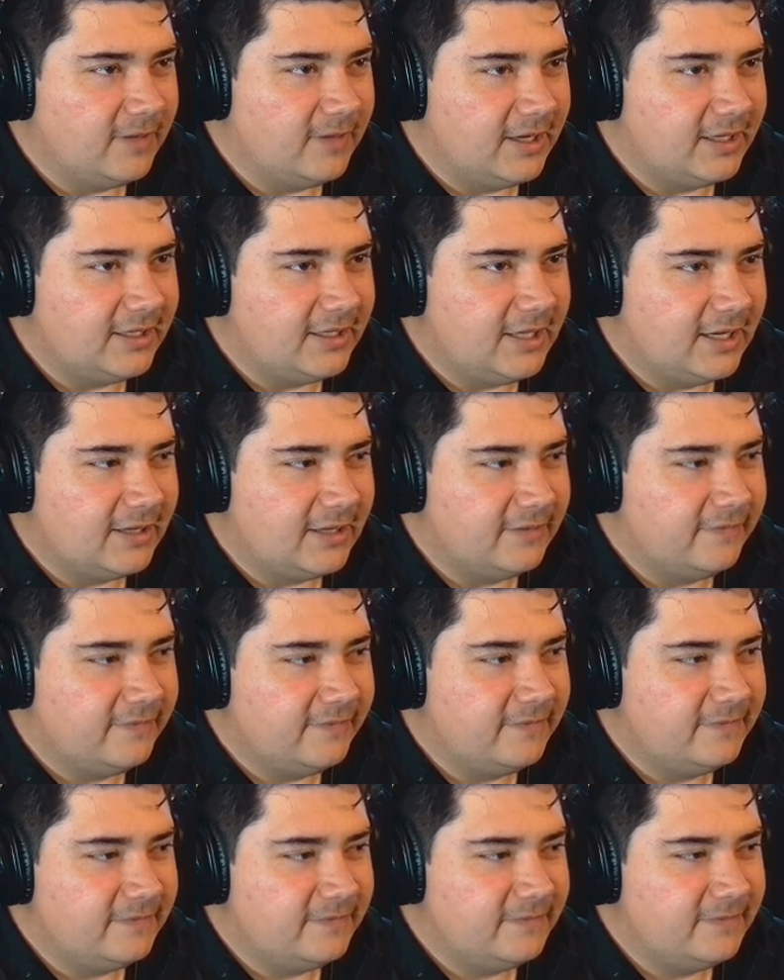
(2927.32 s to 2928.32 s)
of like, yeah,
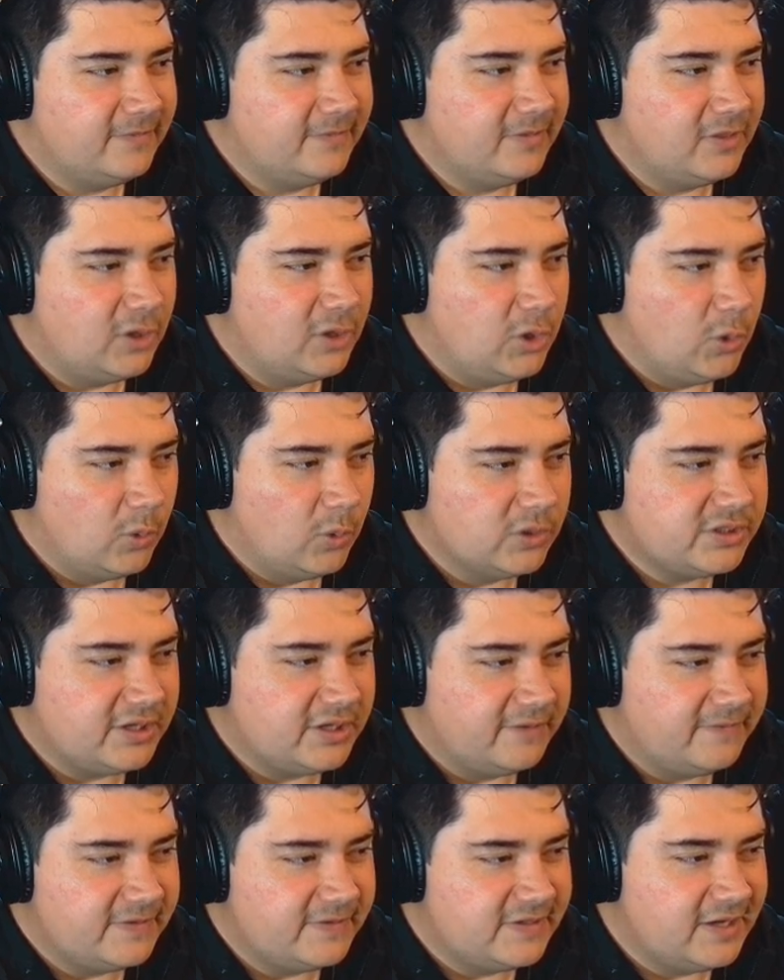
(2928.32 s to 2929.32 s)
if the newer
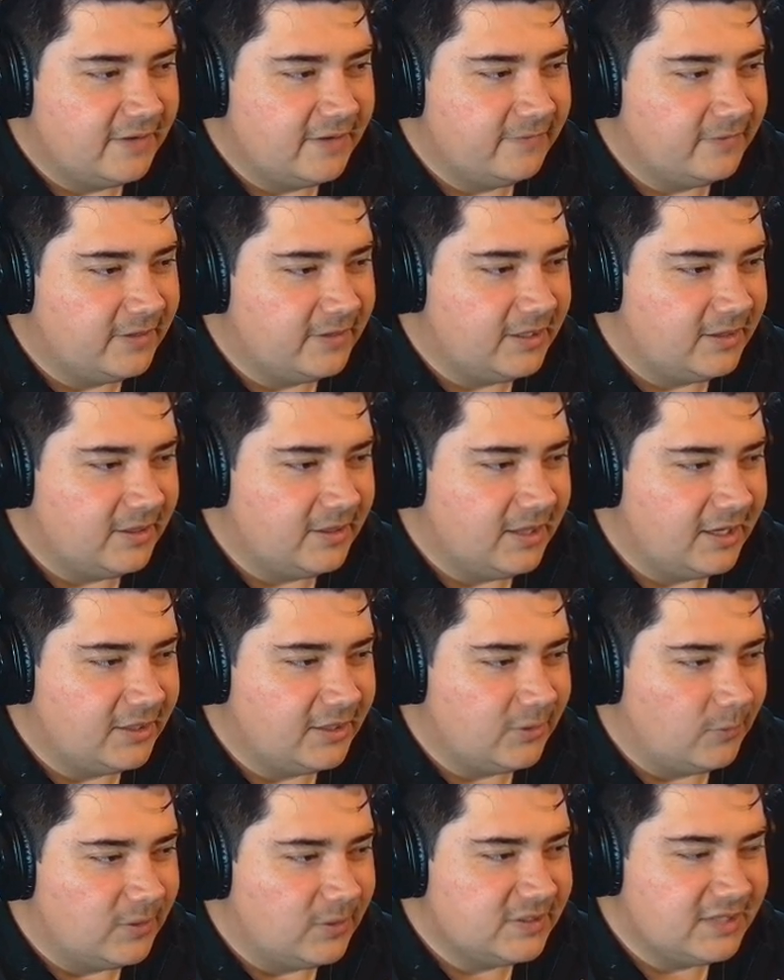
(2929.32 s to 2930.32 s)
stuff is definitely
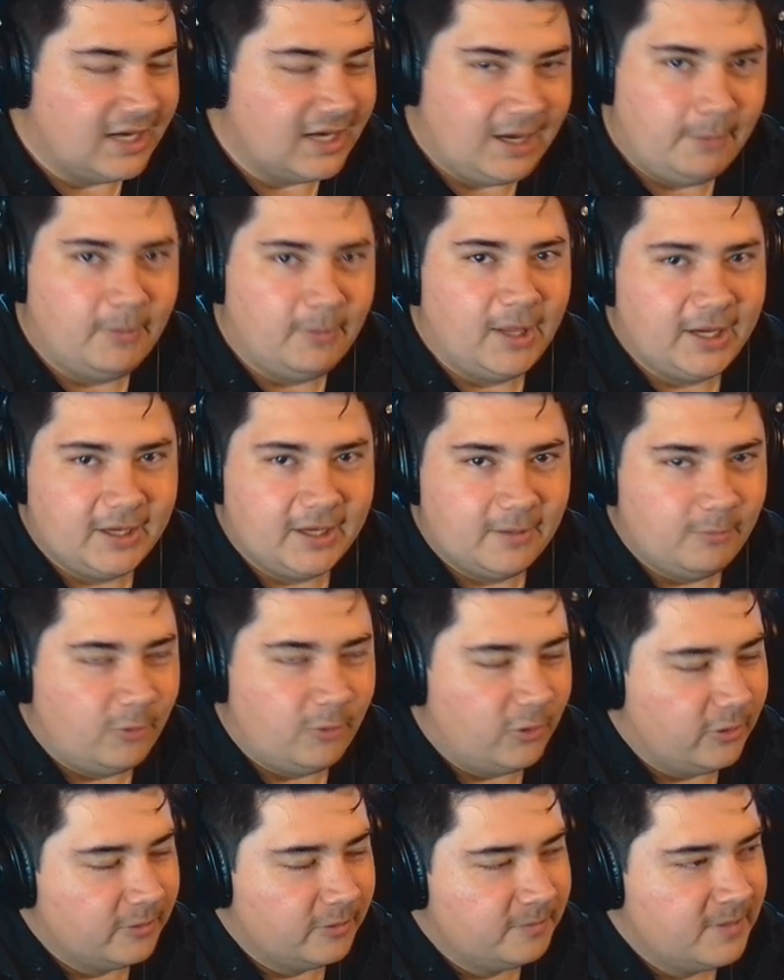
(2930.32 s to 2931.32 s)
like the ones that I'm liking
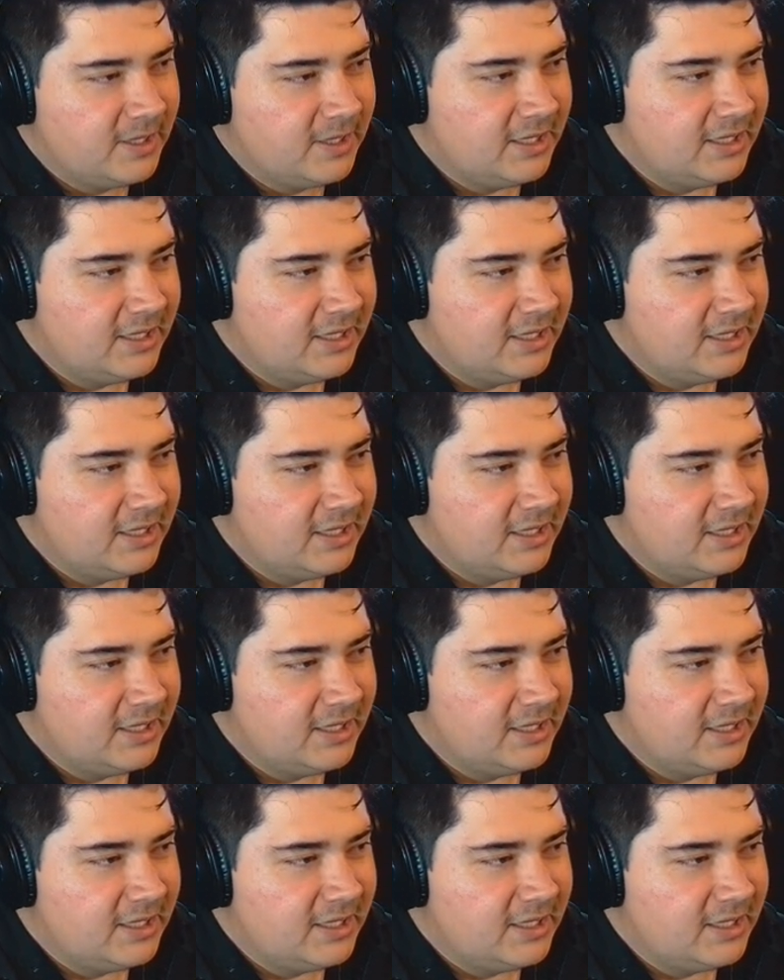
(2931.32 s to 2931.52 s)
more.